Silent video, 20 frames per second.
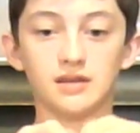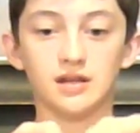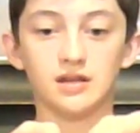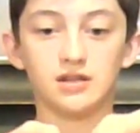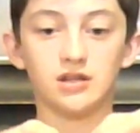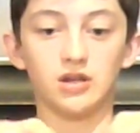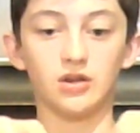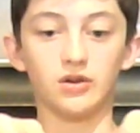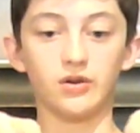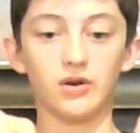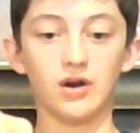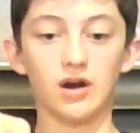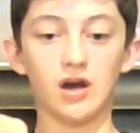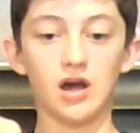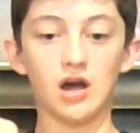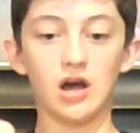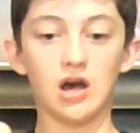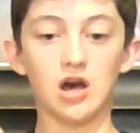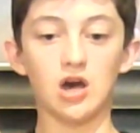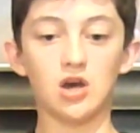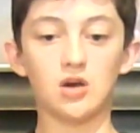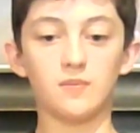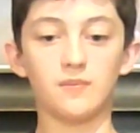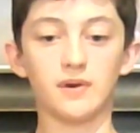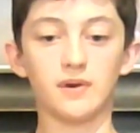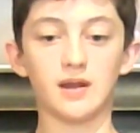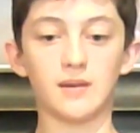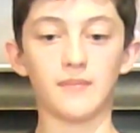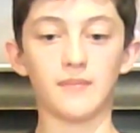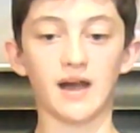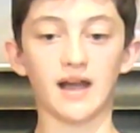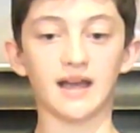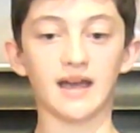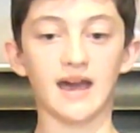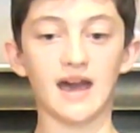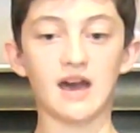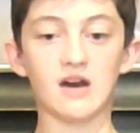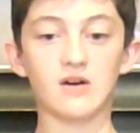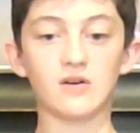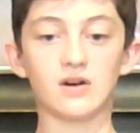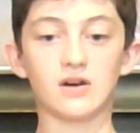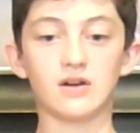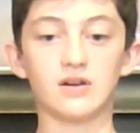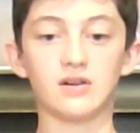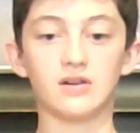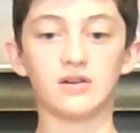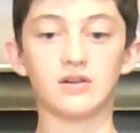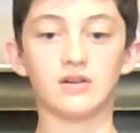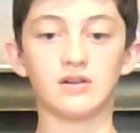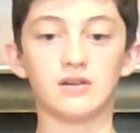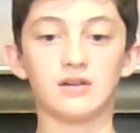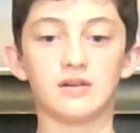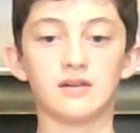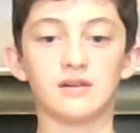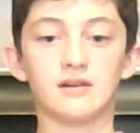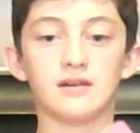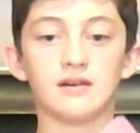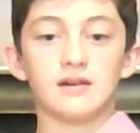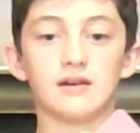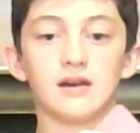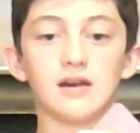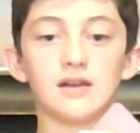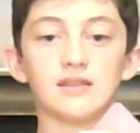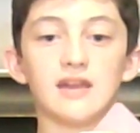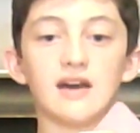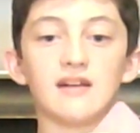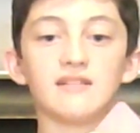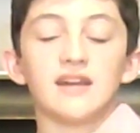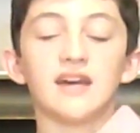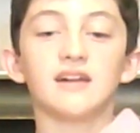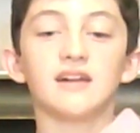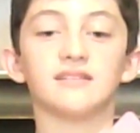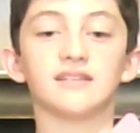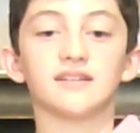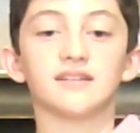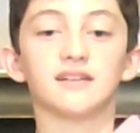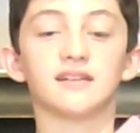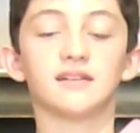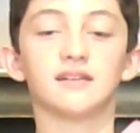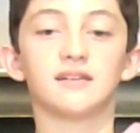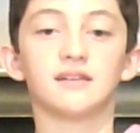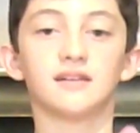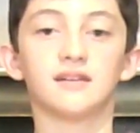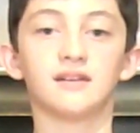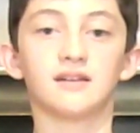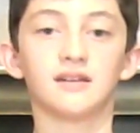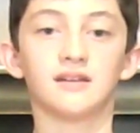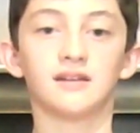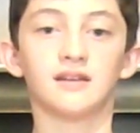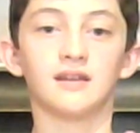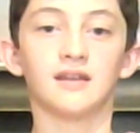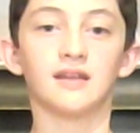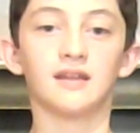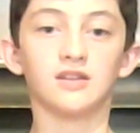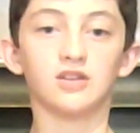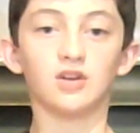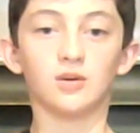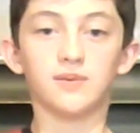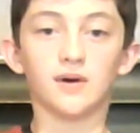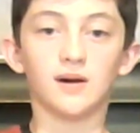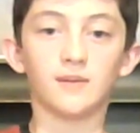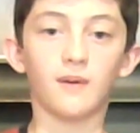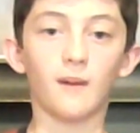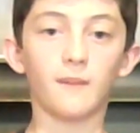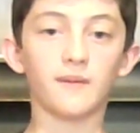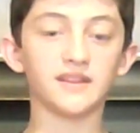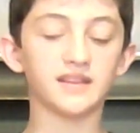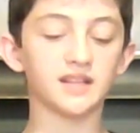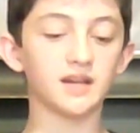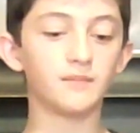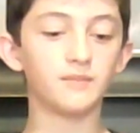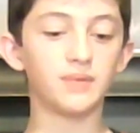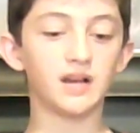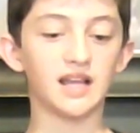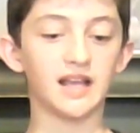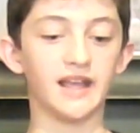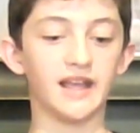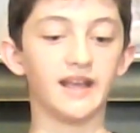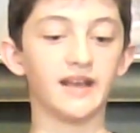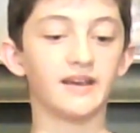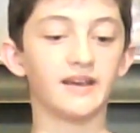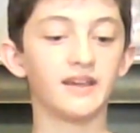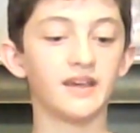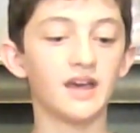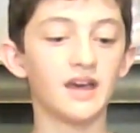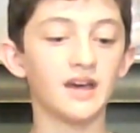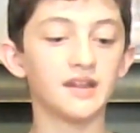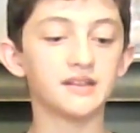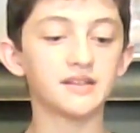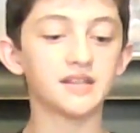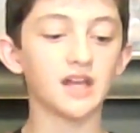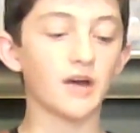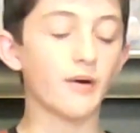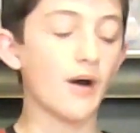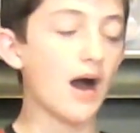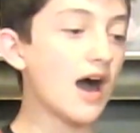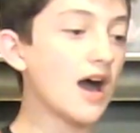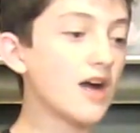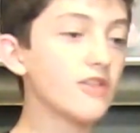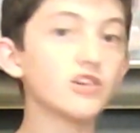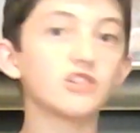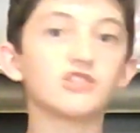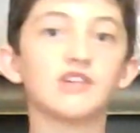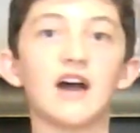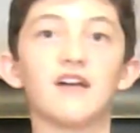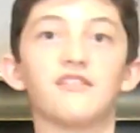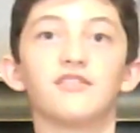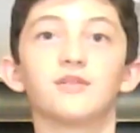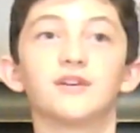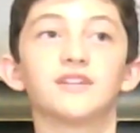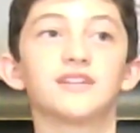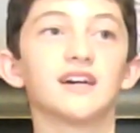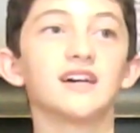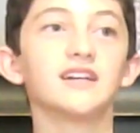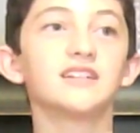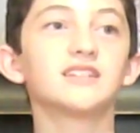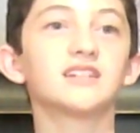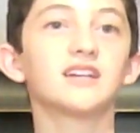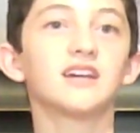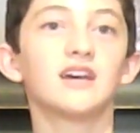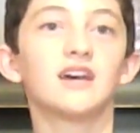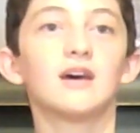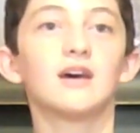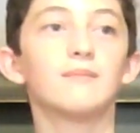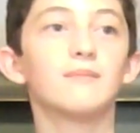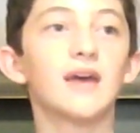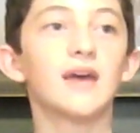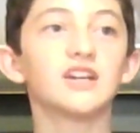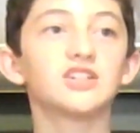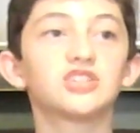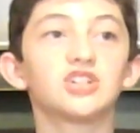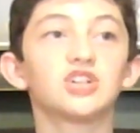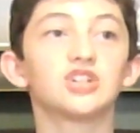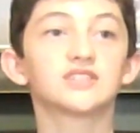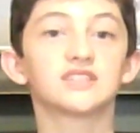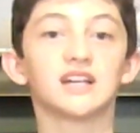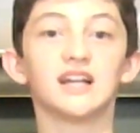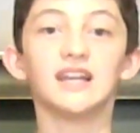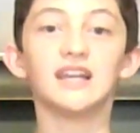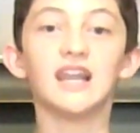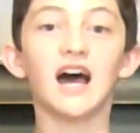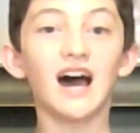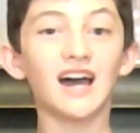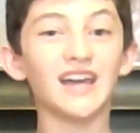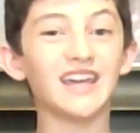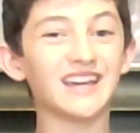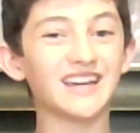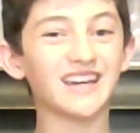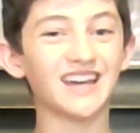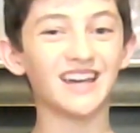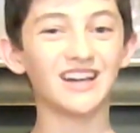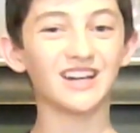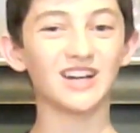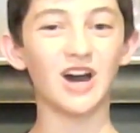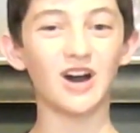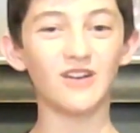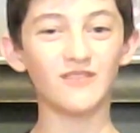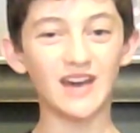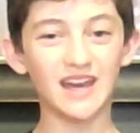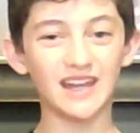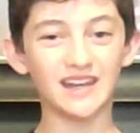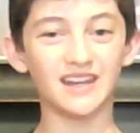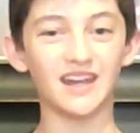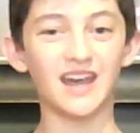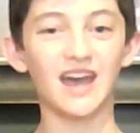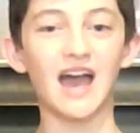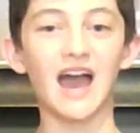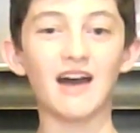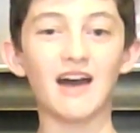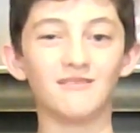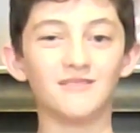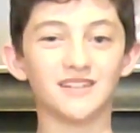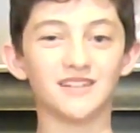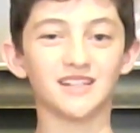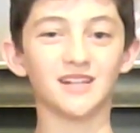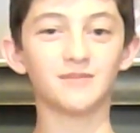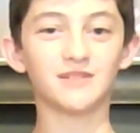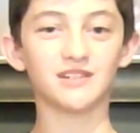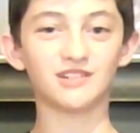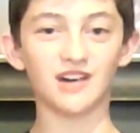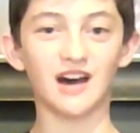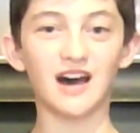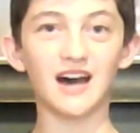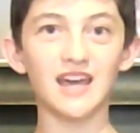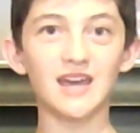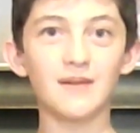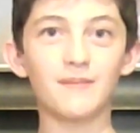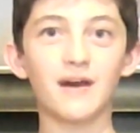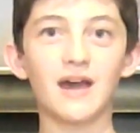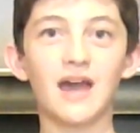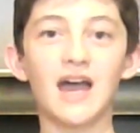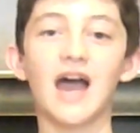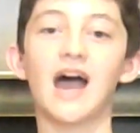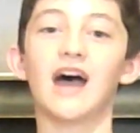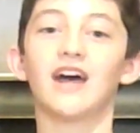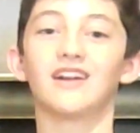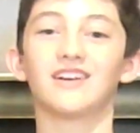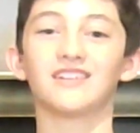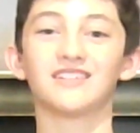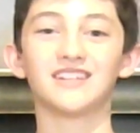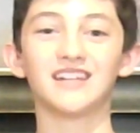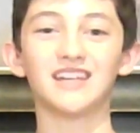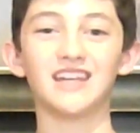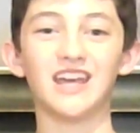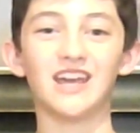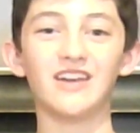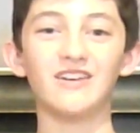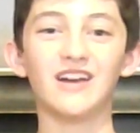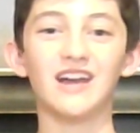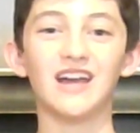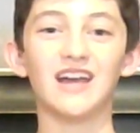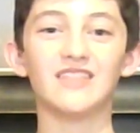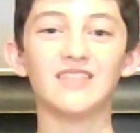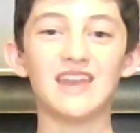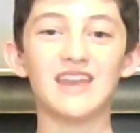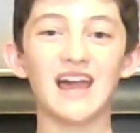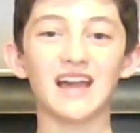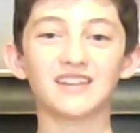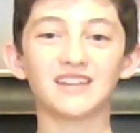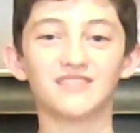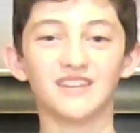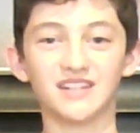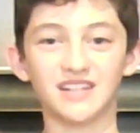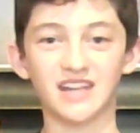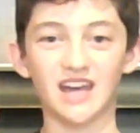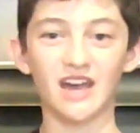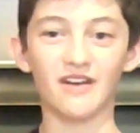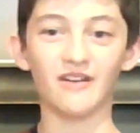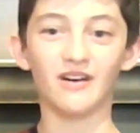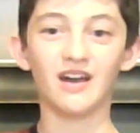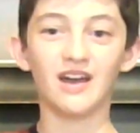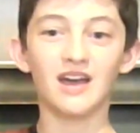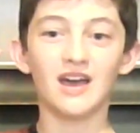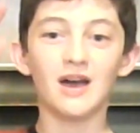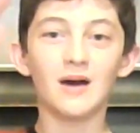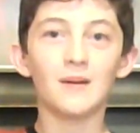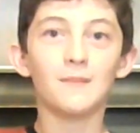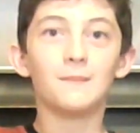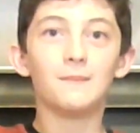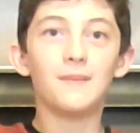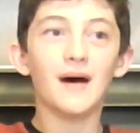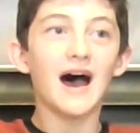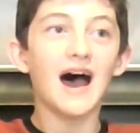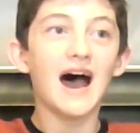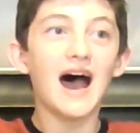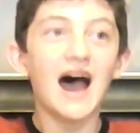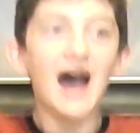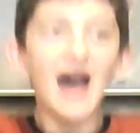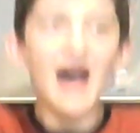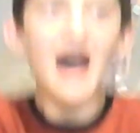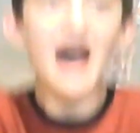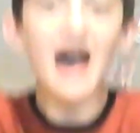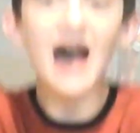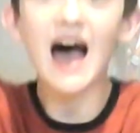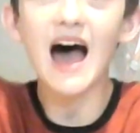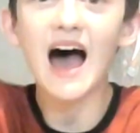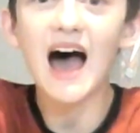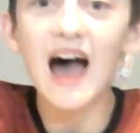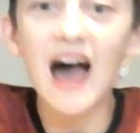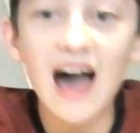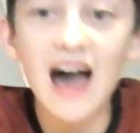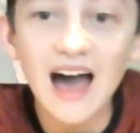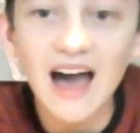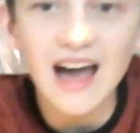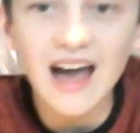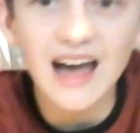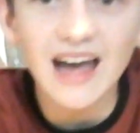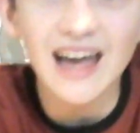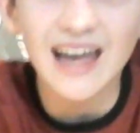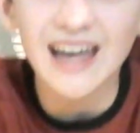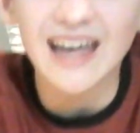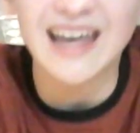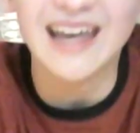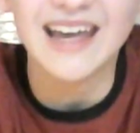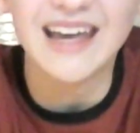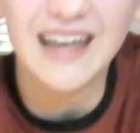Then you open it back out. And there it is. Your pop-up is complete. So I'm TheCraftWizard. Make sure to like, comment and subscribe, and I'll see you in the next video. Bye!